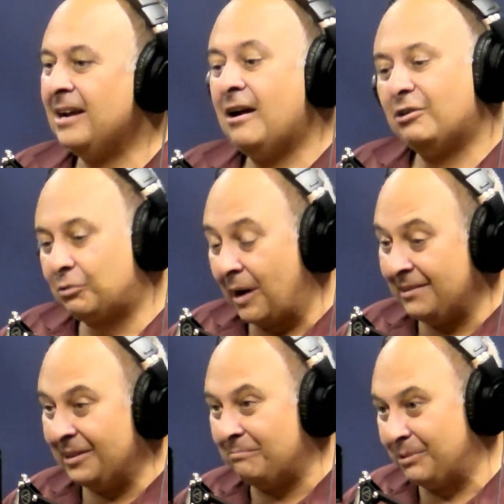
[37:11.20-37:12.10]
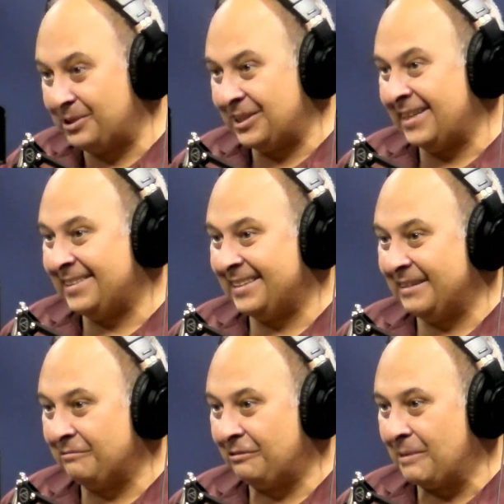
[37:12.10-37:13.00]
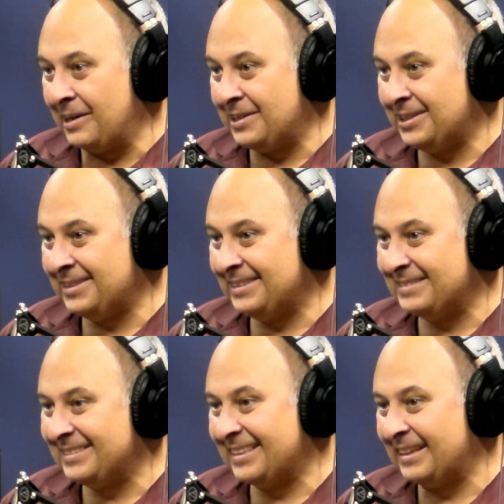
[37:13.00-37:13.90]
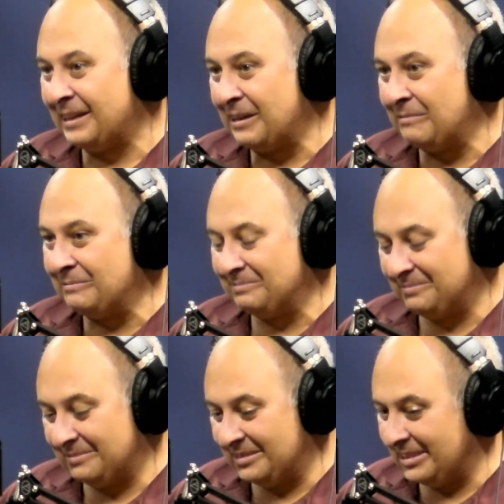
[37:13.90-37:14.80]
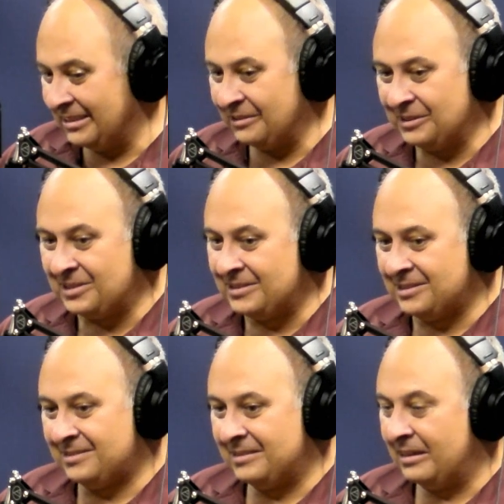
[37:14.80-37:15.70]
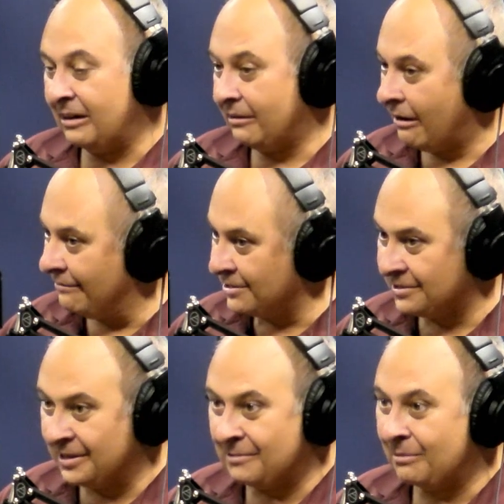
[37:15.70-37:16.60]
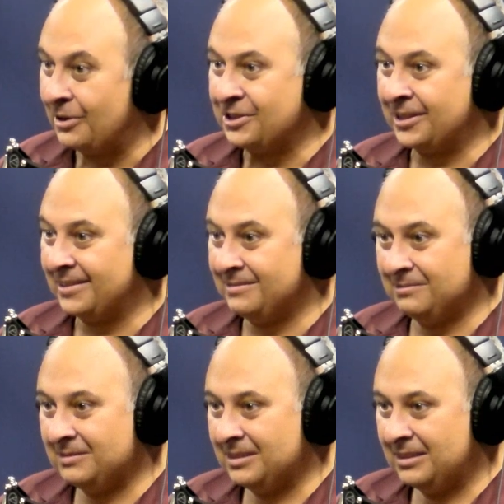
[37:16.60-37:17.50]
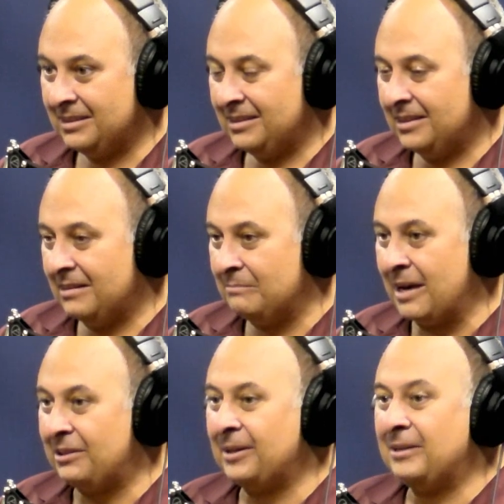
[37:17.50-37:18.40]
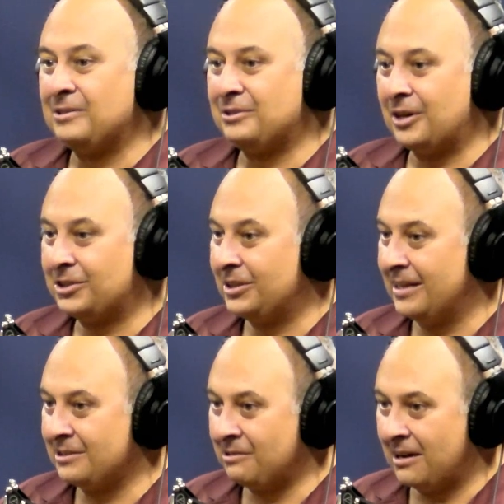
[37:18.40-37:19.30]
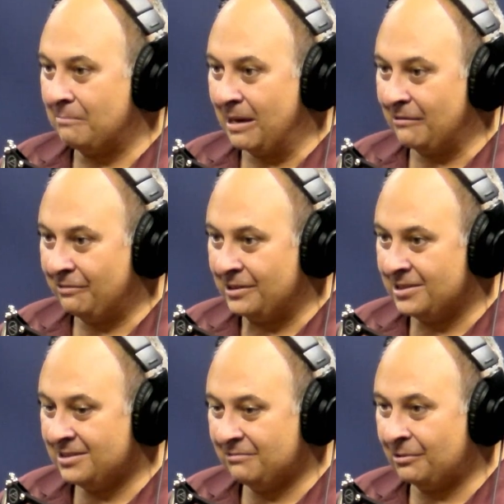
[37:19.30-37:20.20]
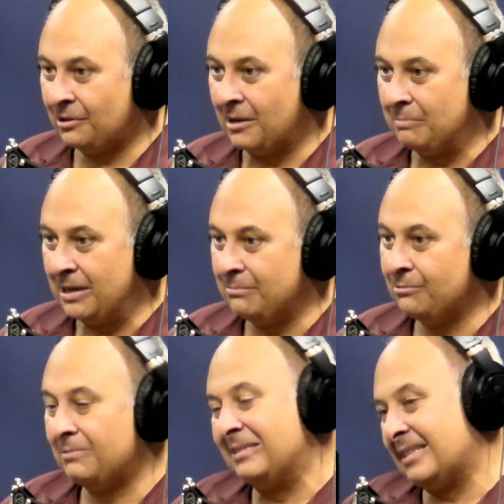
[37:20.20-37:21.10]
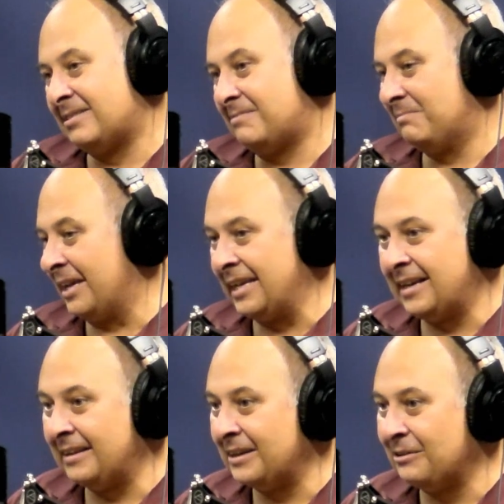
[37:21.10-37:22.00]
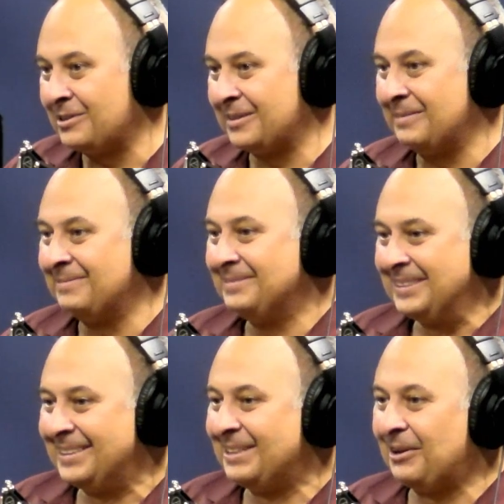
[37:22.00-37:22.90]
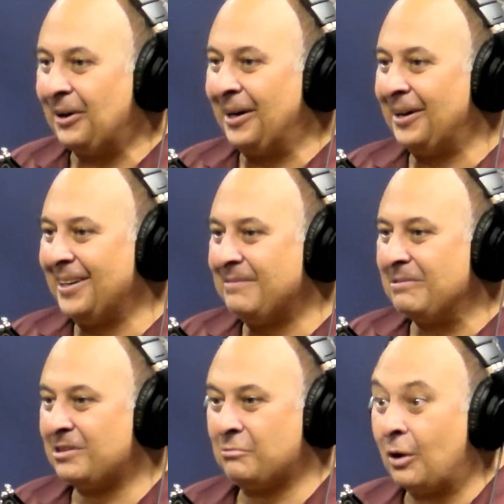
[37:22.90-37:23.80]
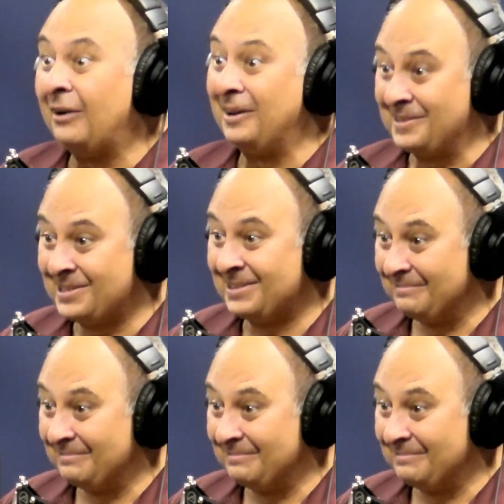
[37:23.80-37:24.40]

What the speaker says: Greatly appreciate the information. This is obviously an emerging method of construction. It has a lot of benefits for a lot of people. It's like anything else in our area. It's awareness.